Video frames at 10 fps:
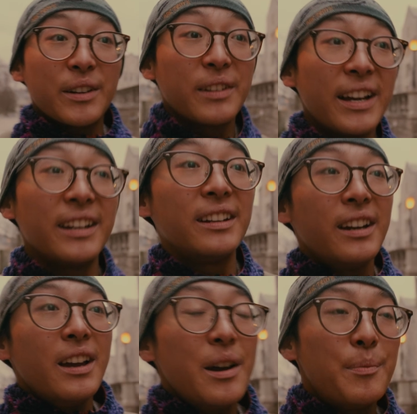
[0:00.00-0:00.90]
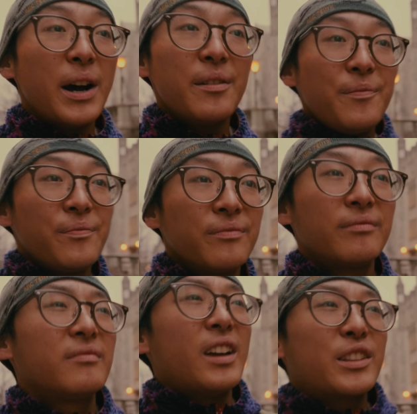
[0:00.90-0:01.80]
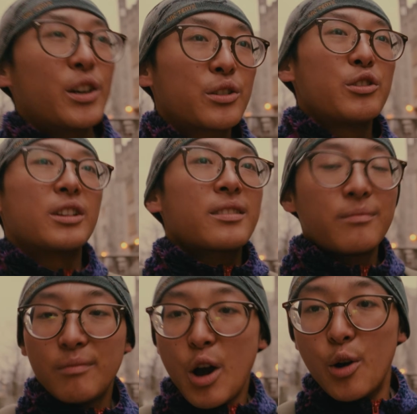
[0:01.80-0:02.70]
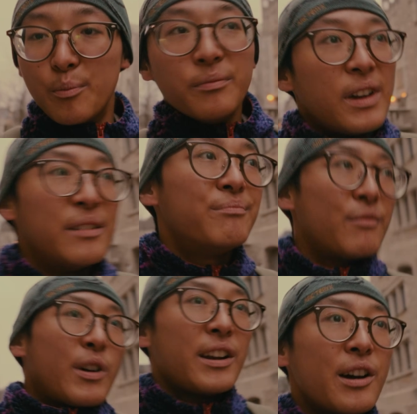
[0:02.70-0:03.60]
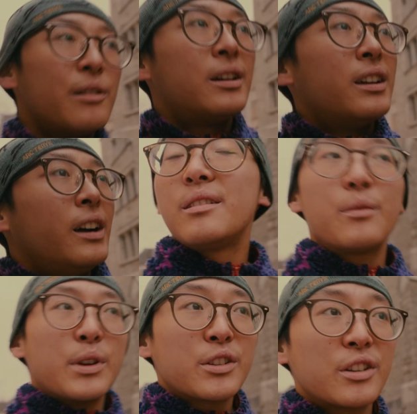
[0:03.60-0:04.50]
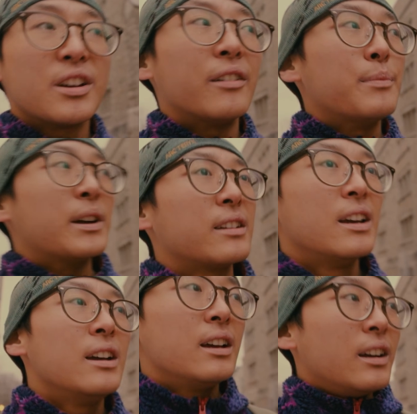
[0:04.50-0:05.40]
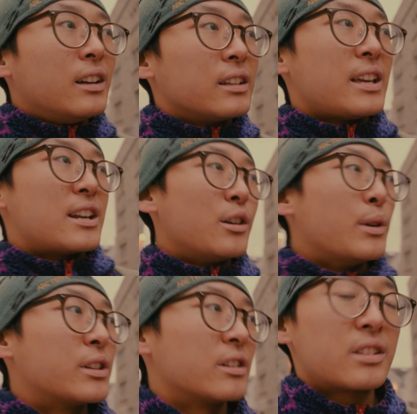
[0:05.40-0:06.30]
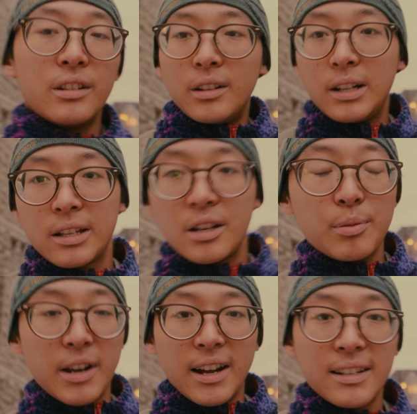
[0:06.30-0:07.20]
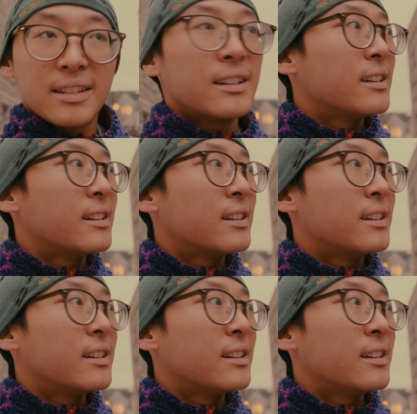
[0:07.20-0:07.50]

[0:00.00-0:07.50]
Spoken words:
related, but it's also just home. And what I know, winters are tough, but Canada winter is still pretty nice.